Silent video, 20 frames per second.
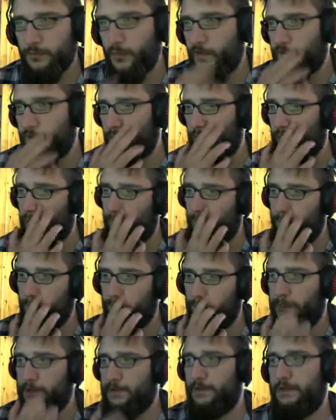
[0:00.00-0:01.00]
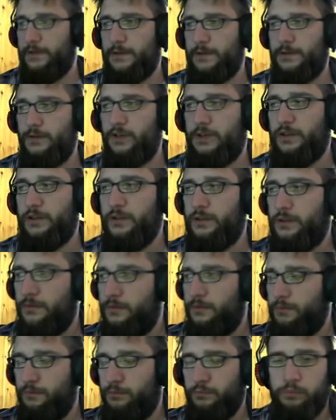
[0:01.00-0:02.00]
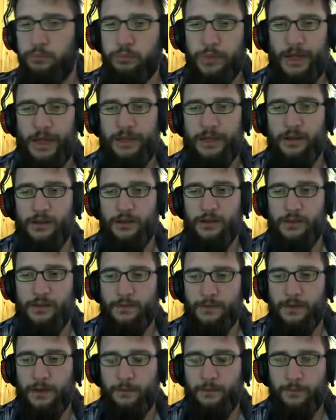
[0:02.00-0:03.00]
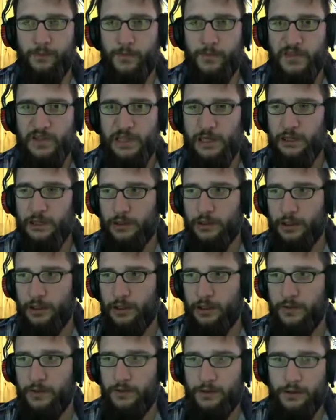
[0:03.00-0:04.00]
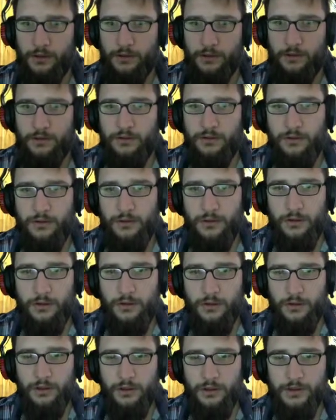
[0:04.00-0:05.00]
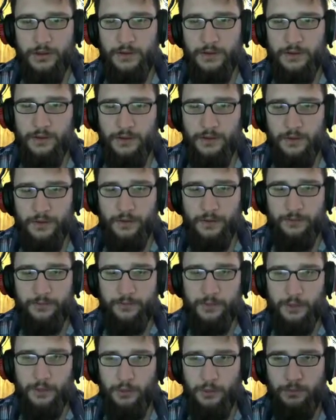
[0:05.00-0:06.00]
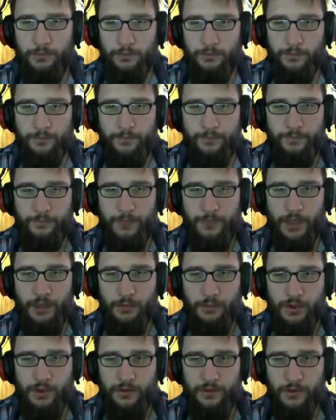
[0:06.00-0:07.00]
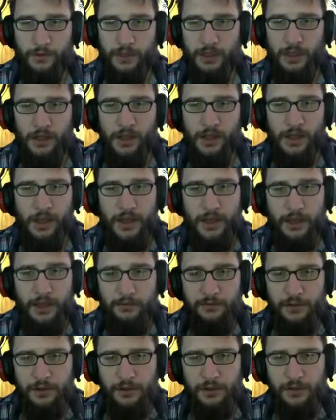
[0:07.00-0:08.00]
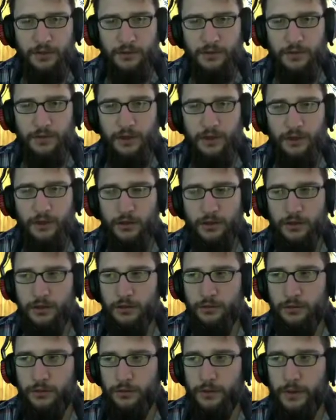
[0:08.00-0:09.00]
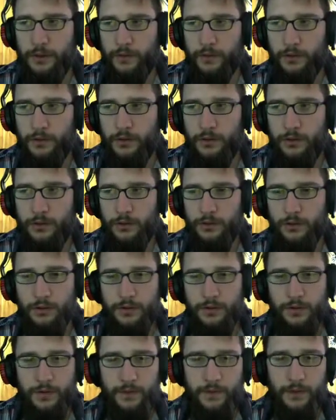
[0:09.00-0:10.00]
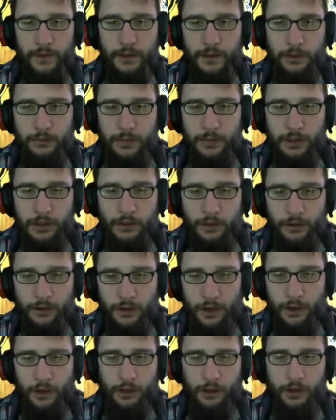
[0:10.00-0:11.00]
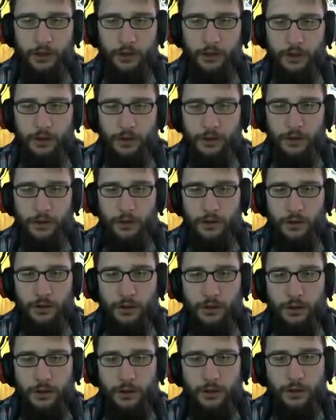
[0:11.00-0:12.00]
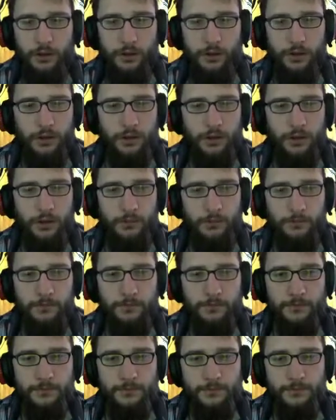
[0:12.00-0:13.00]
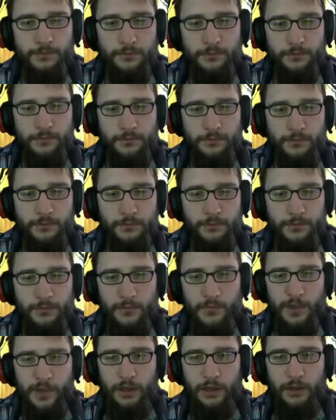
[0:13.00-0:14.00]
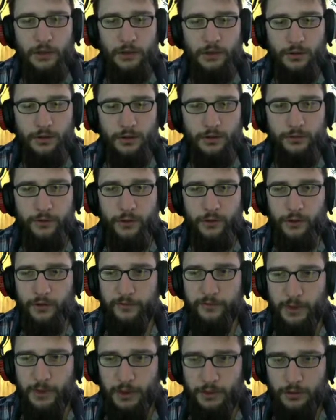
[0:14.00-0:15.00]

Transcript: So let's just buy it, uh, sell it, I guess, and let the stuff be Airbase for you. I haven't taken a new quest. Believe me. Hey. Um. Naja, you've heard of me.